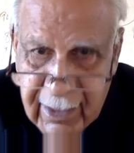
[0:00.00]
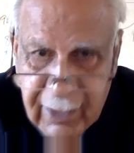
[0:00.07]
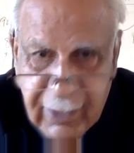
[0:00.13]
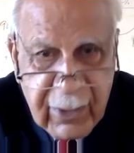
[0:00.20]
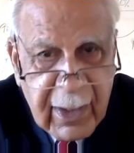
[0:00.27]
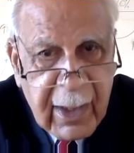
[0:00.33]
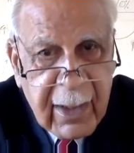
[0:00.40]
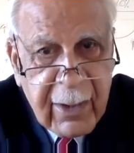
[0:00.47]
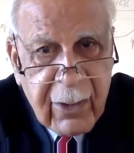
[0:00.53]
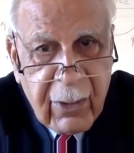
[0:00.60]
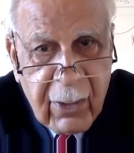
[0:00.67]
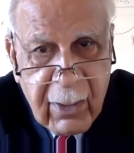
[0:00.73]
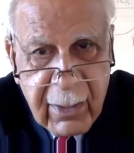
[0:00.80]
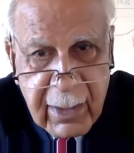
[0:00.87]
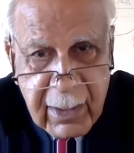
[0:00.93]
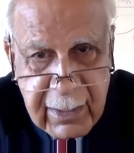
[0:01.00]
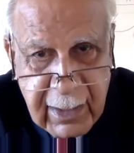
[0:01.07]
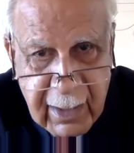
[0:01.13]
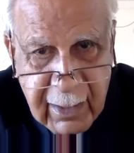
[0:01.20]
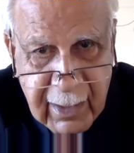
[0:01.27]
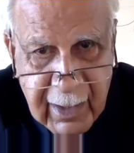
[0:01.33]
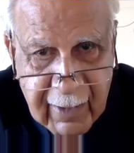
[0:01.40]
You hear it all the
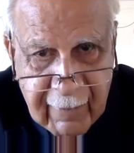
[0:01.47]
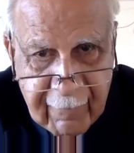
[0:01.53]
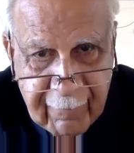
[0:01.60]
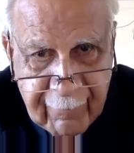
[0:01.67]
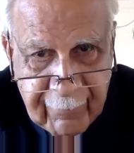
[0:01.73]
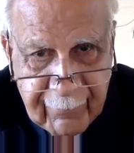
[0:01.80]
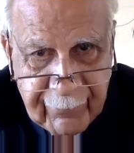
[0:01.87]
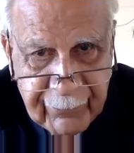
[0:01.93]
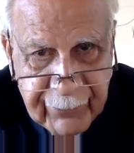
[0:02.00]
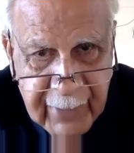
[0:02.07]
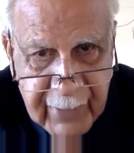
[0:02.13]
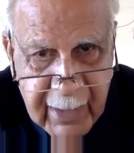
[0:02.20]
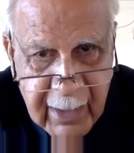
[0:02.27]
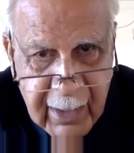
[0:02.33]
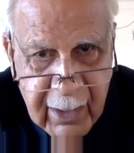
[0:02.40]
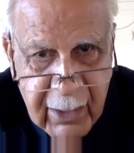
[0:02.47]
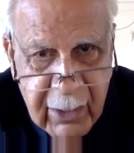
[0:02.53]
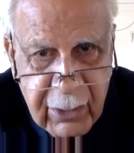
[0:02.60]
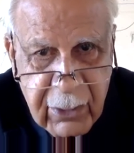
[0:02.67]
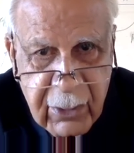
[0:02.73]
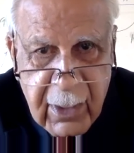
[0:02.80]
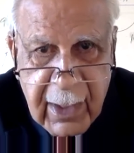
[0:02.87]
time. So